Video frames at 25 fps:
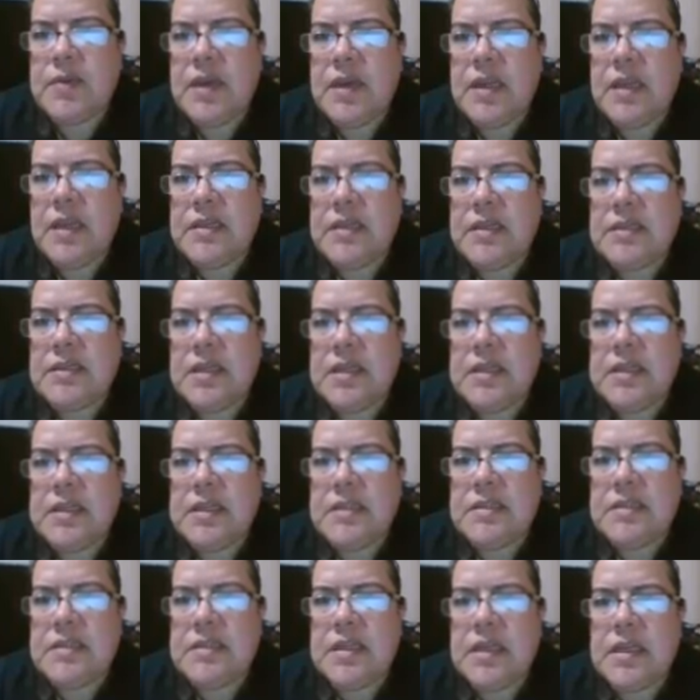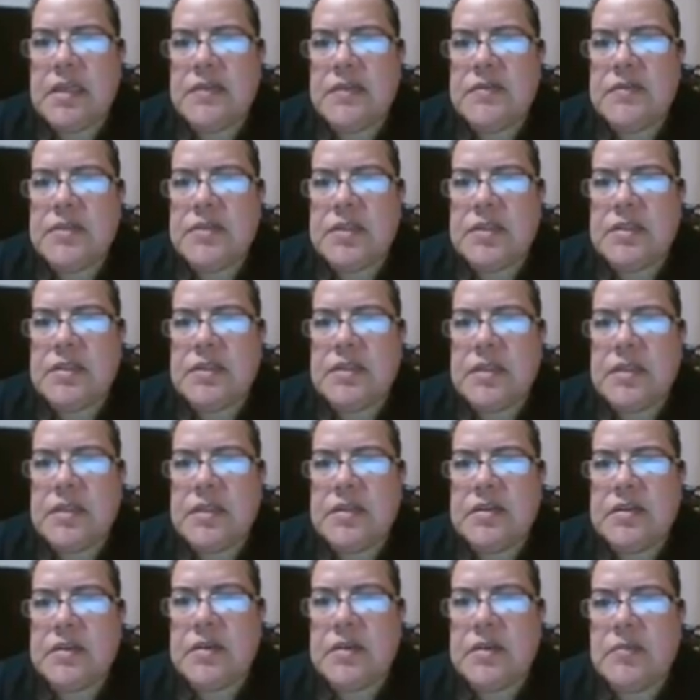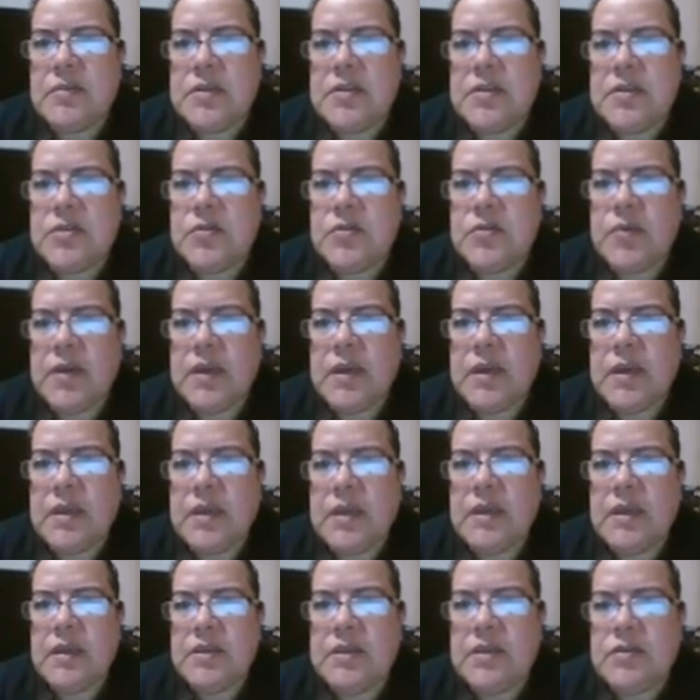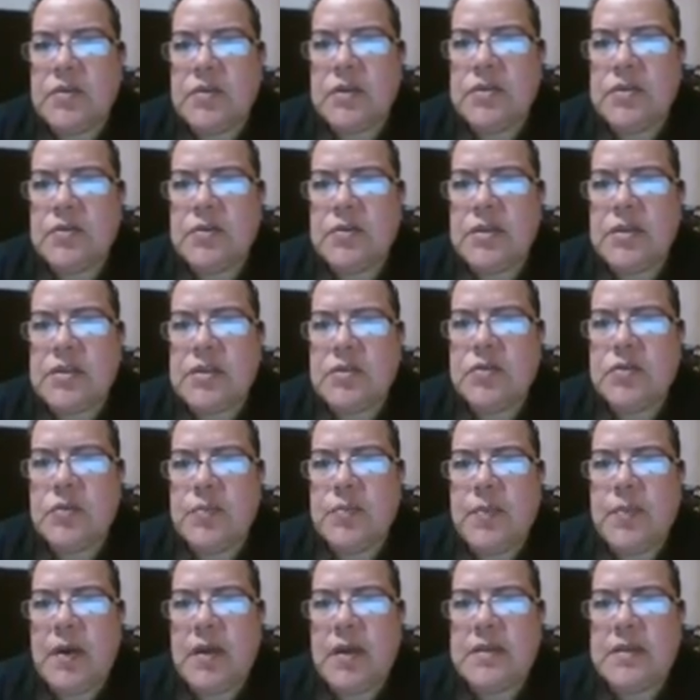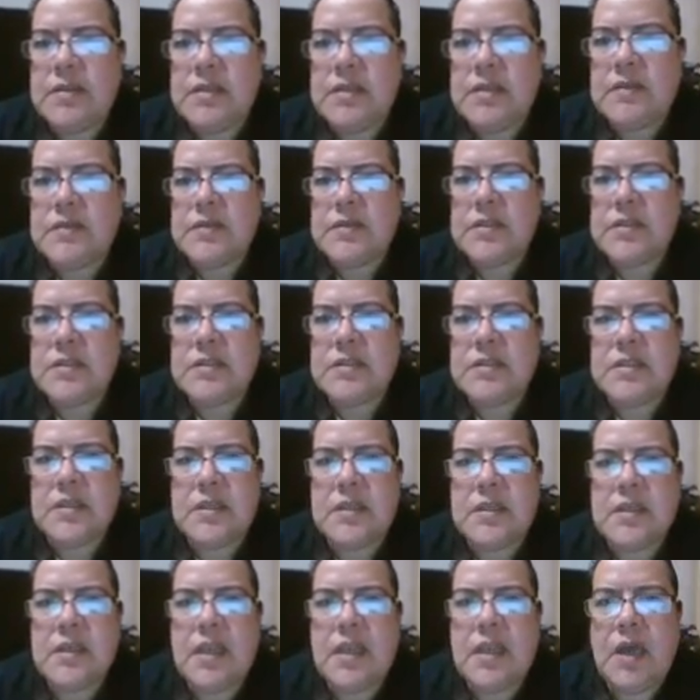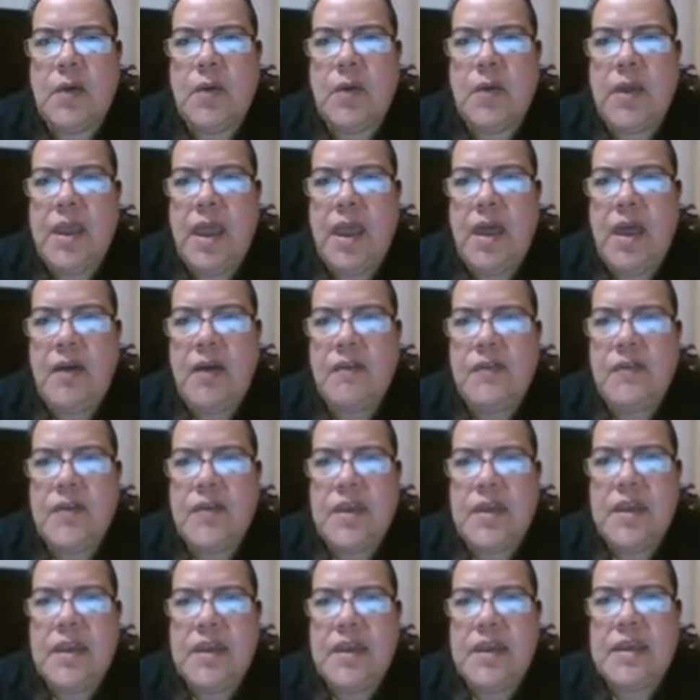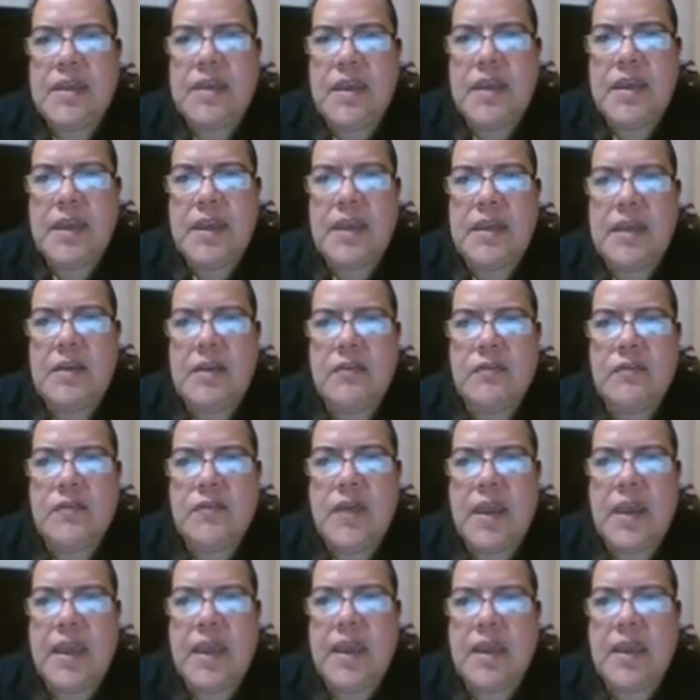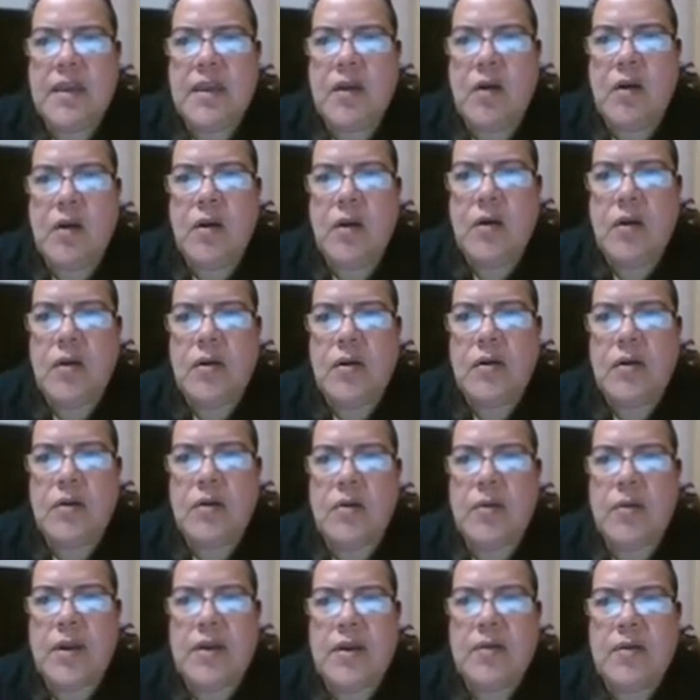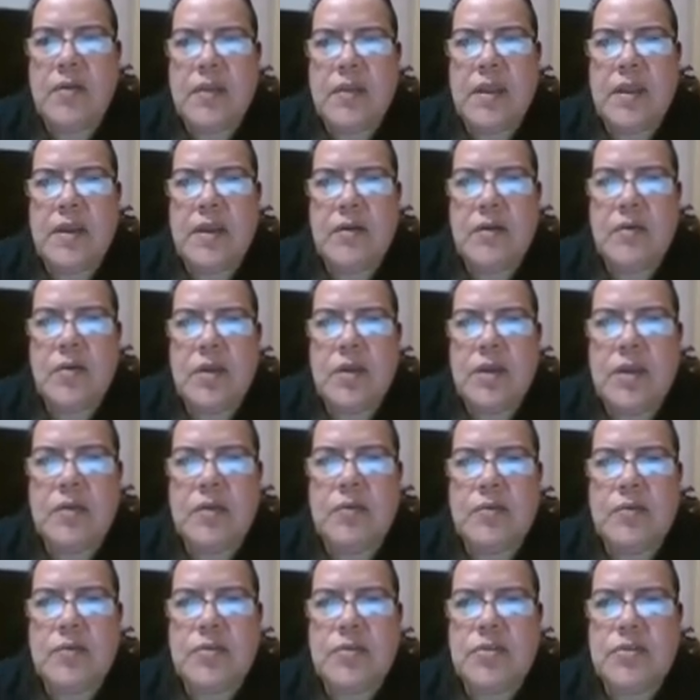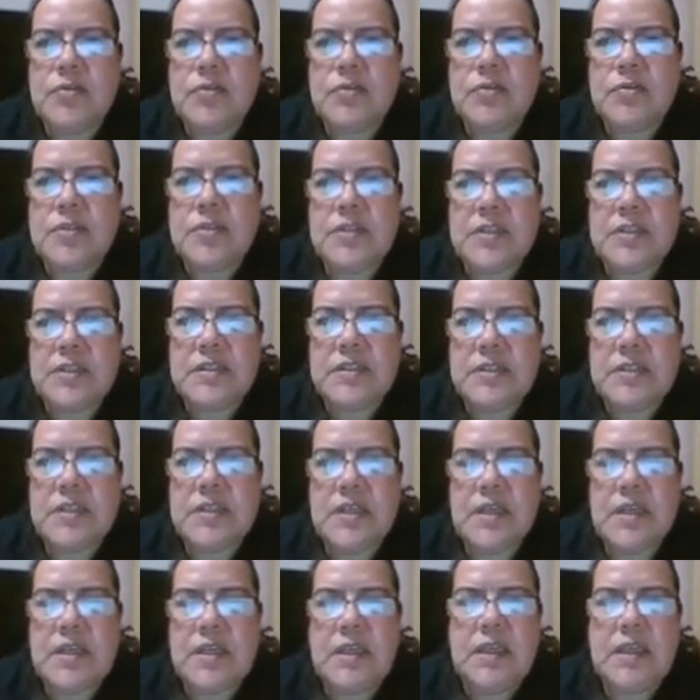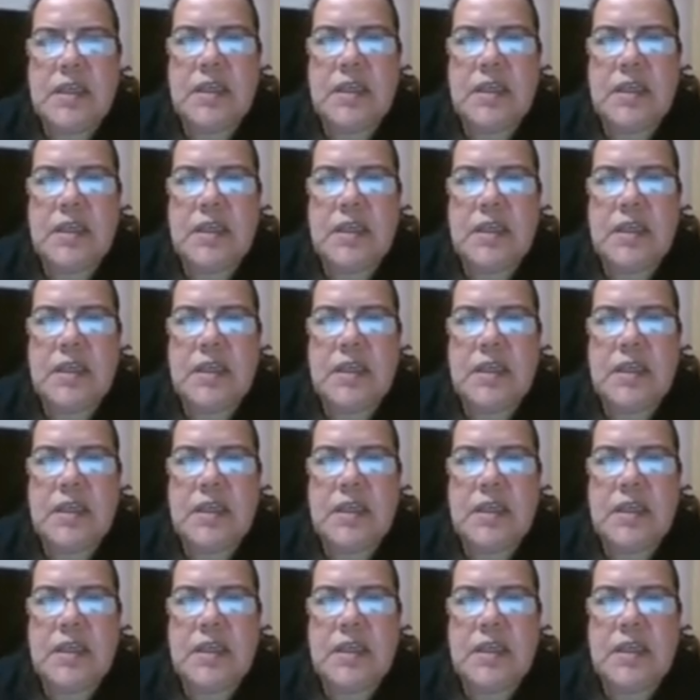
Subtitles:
but I need to get this -16 to come this way. So I turn it into a positive 16. Now I have -8R greater than or equal to 16.